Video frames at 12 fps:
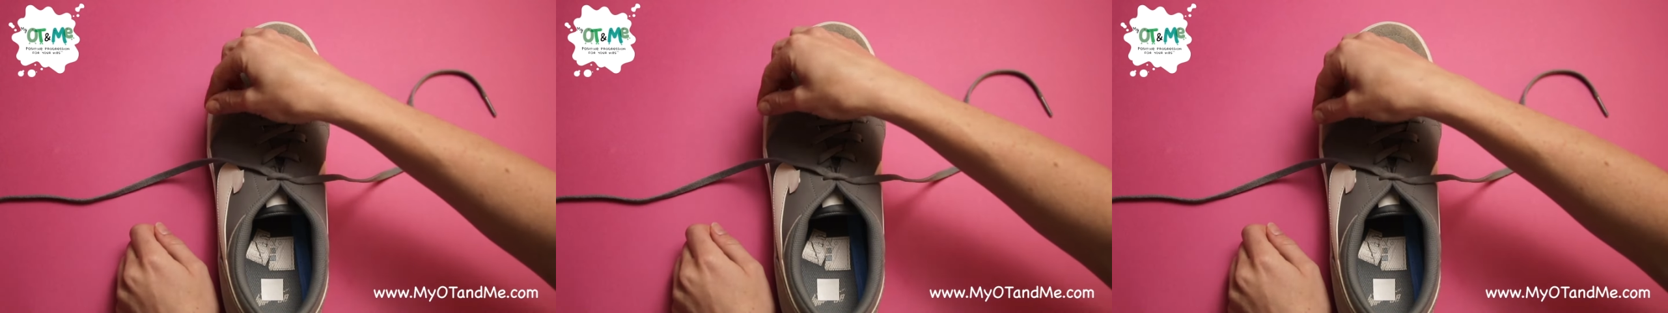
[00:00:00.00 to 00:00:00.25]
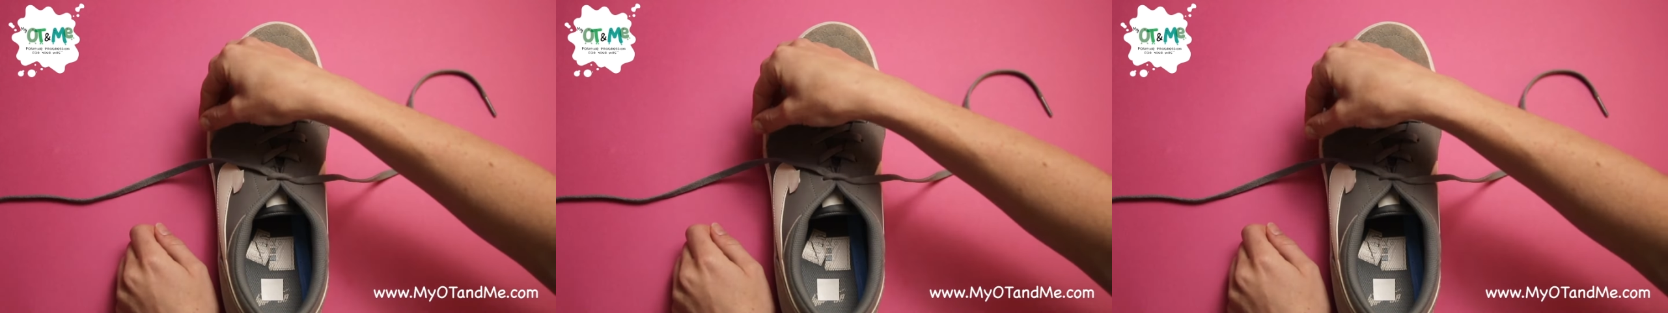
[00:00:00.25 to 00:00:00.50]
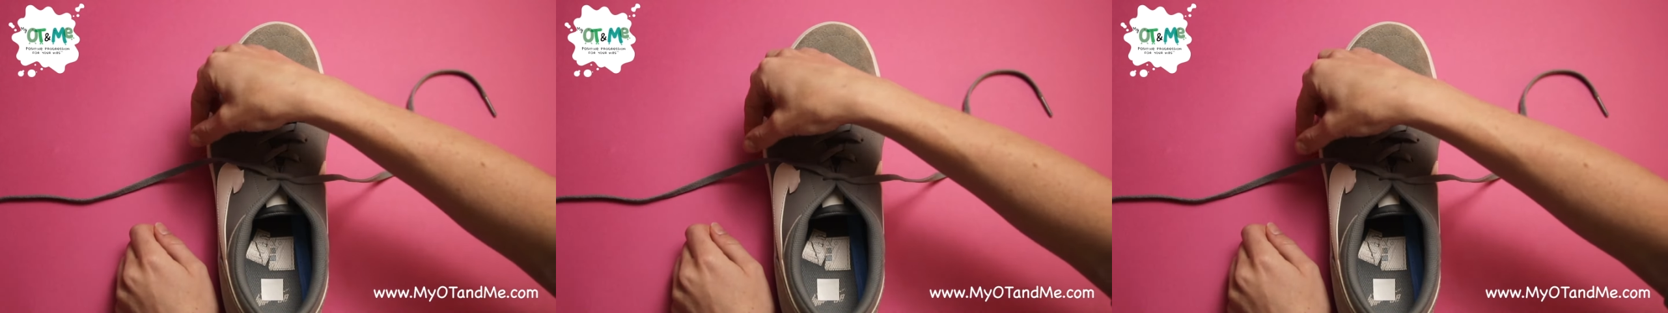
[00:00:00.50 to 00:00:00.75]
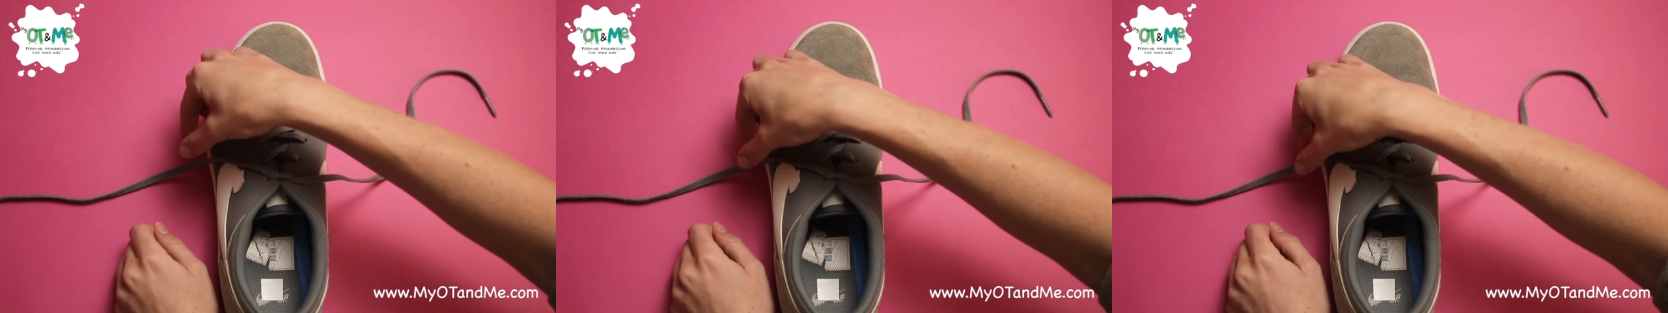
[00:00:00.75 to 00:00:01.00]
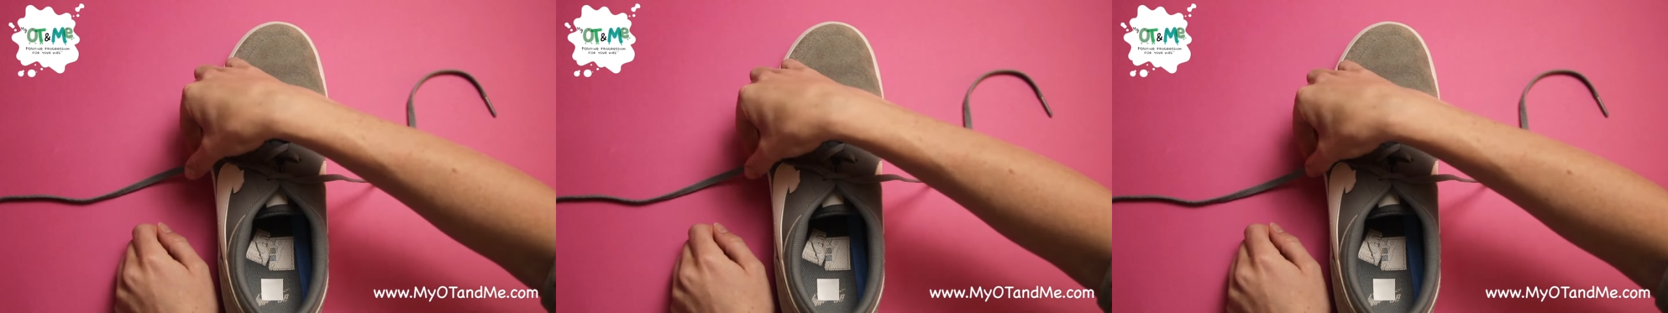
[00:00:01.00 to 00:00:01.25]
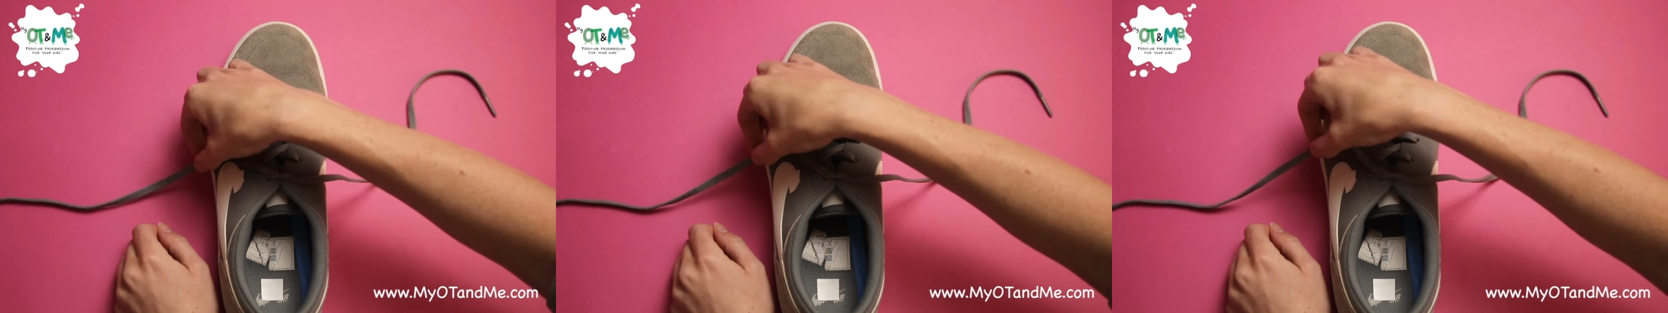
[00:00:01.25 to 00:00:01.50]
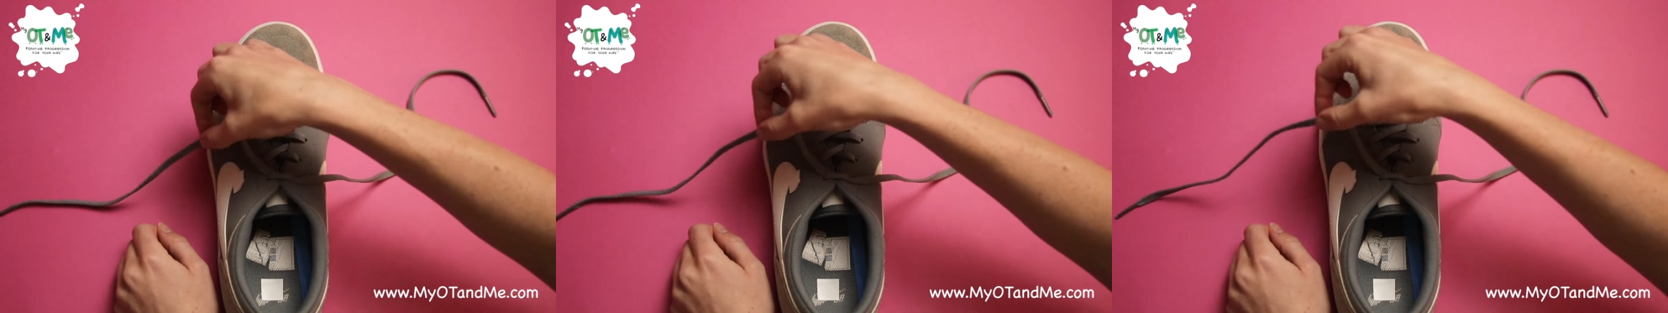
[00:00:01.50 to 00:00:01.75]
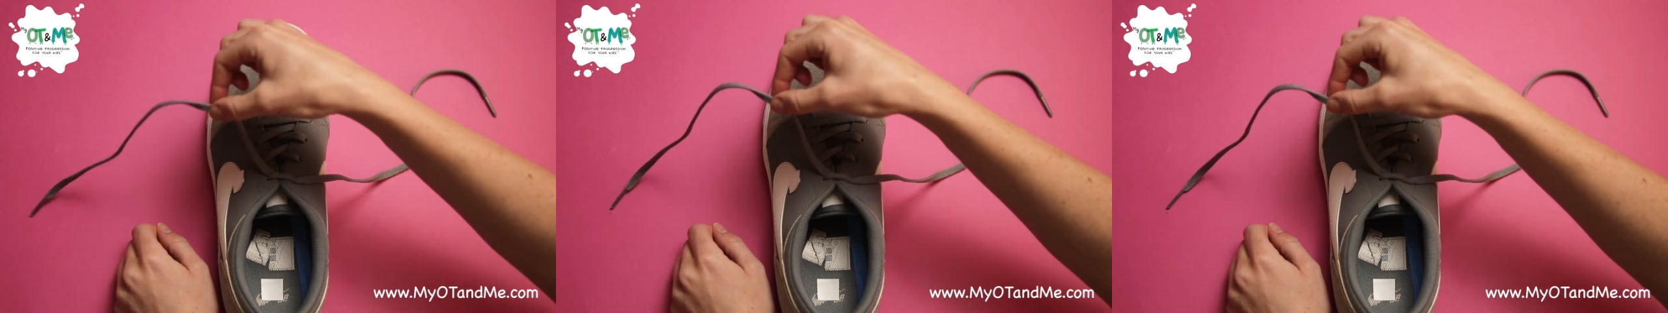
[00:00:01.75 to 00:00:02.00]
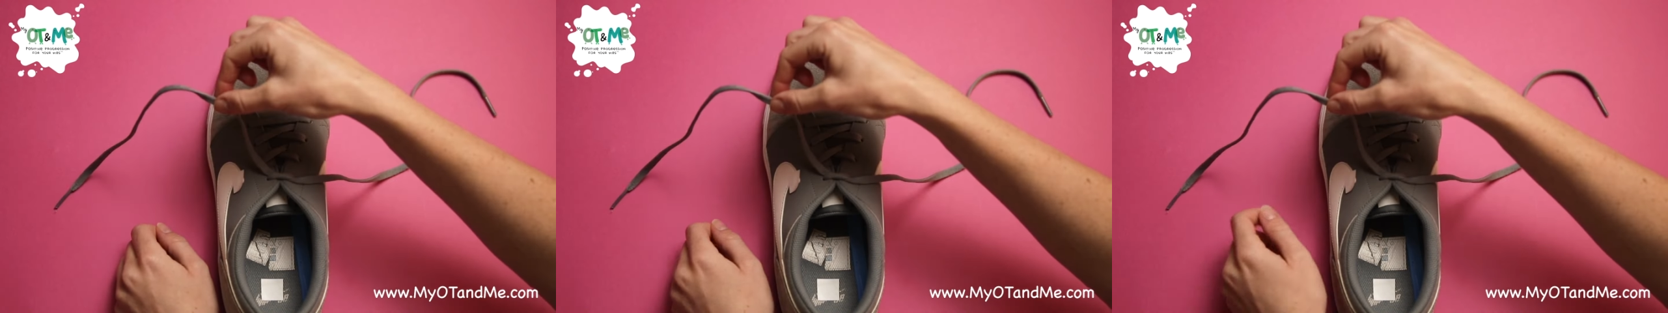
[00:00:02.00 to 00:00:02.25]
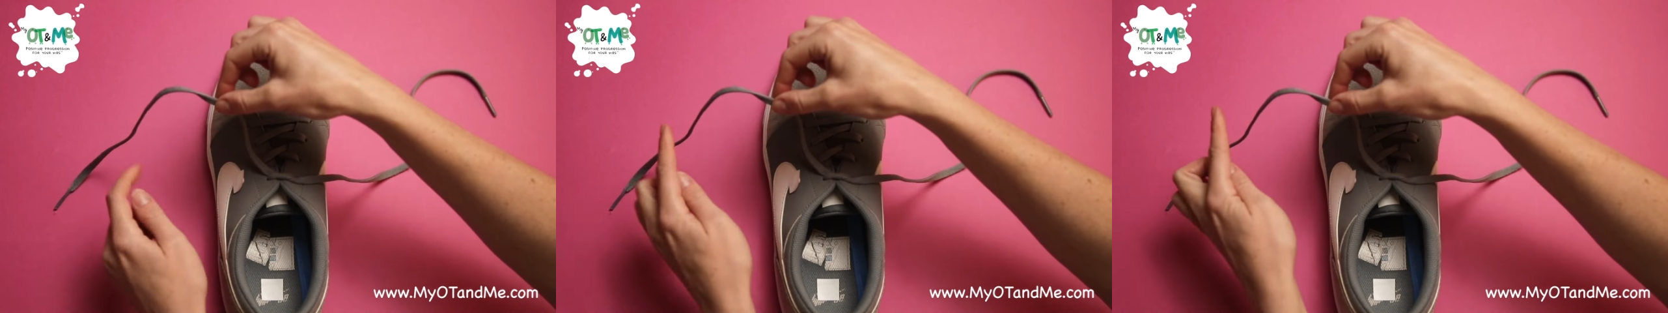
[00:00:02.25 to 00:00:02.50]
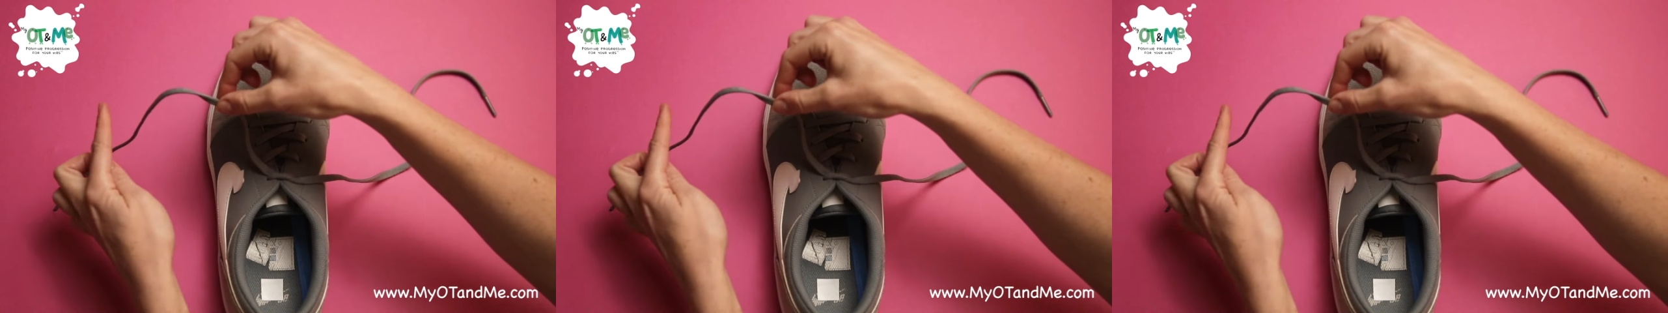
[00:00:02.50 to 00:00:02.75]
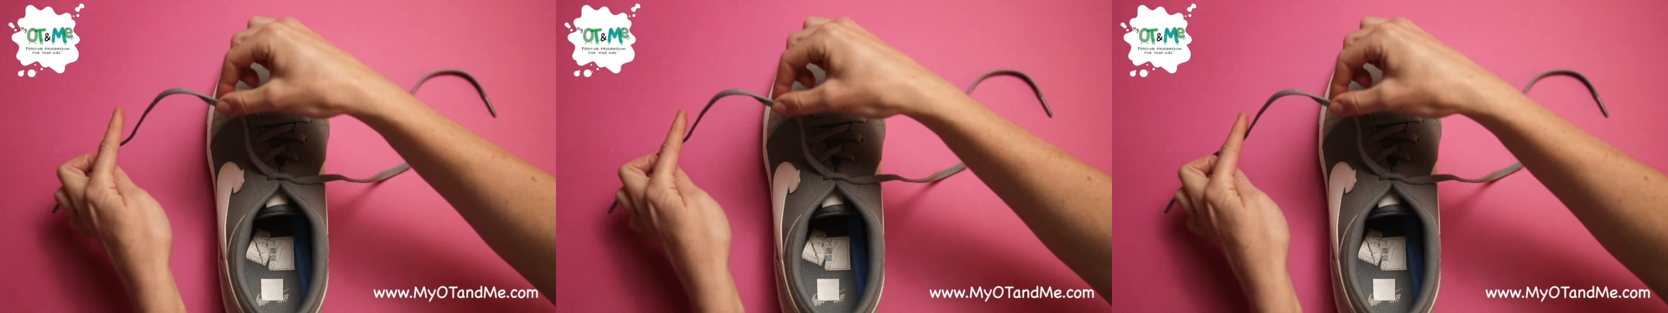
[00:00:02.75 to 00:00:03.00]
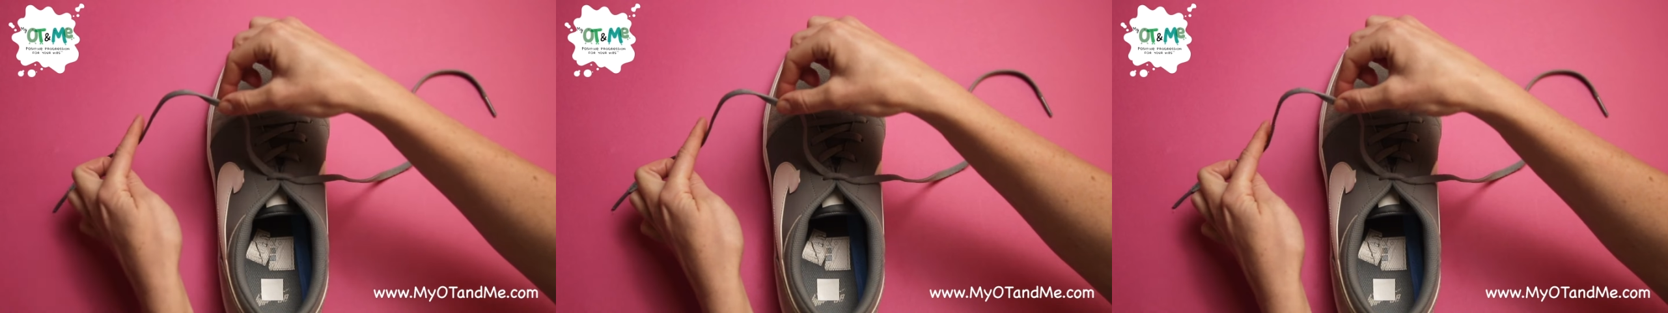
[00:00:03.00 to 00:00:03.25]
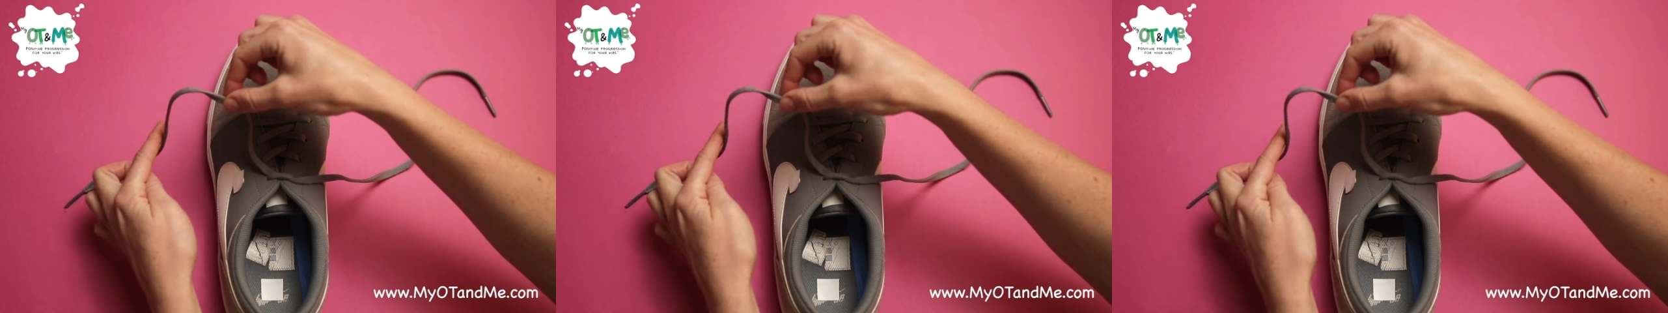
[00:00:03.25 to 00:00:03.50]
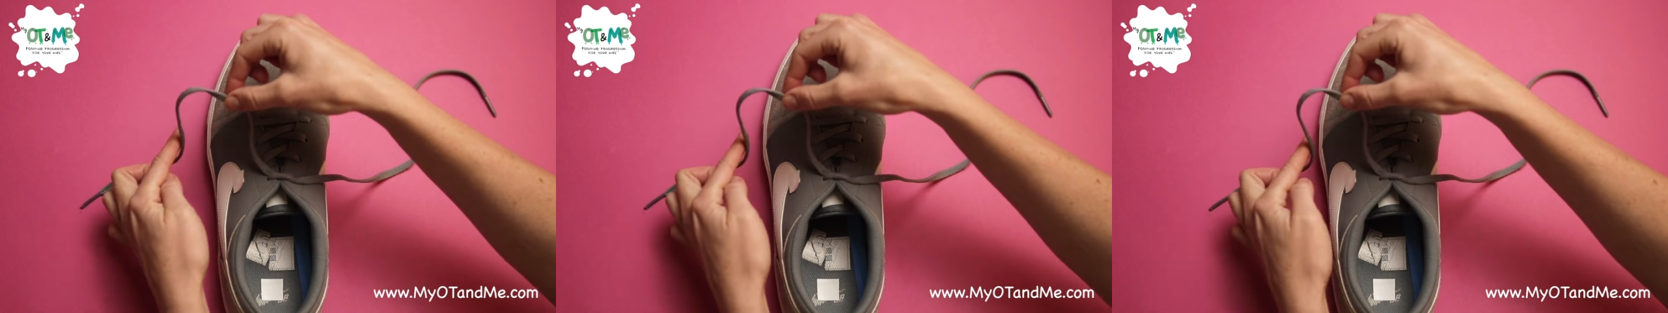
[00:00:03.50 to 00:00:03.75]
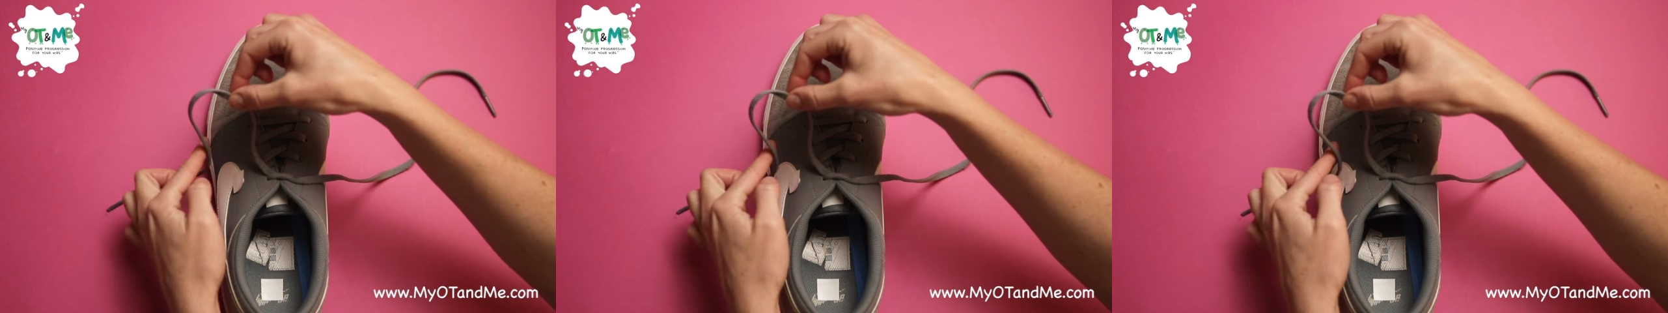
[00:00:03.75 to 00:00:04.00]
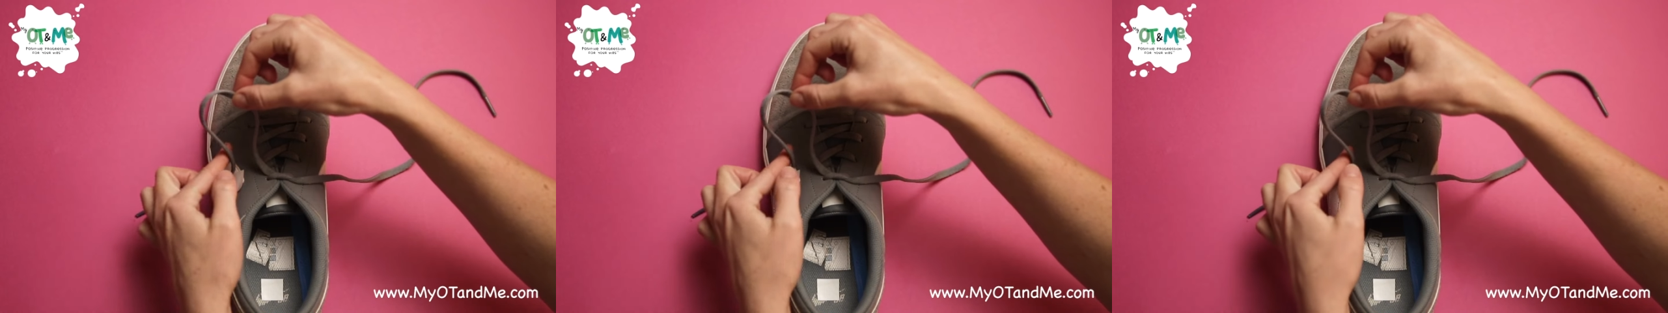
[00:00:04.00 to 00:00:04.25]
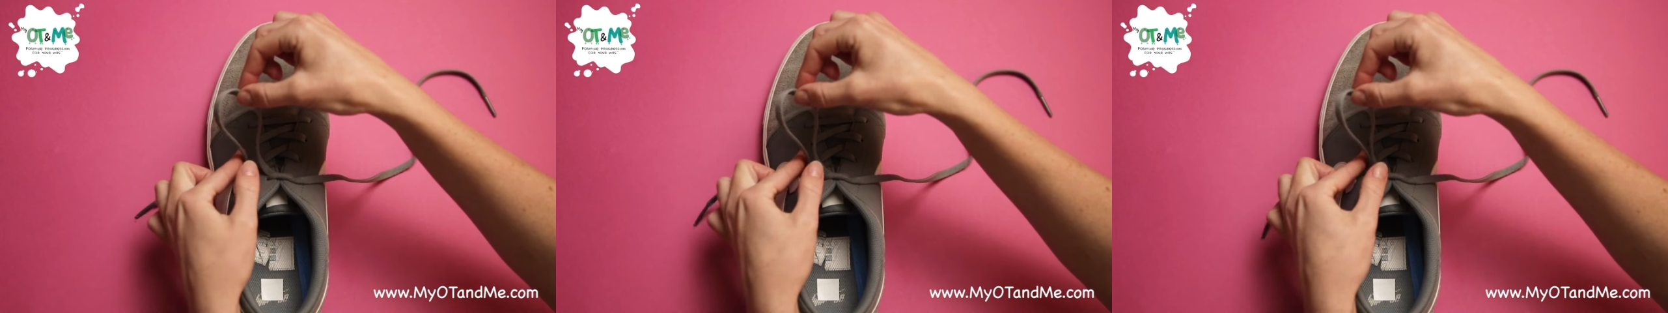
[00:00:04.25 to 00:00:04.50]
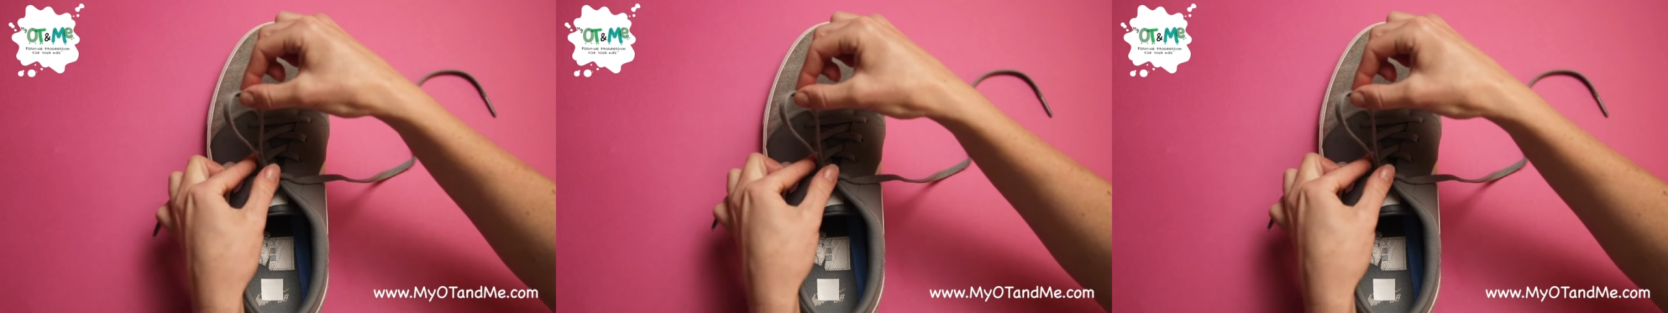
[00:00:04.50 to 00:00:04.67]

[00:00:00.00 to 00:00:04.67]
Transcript: (no speaker visible)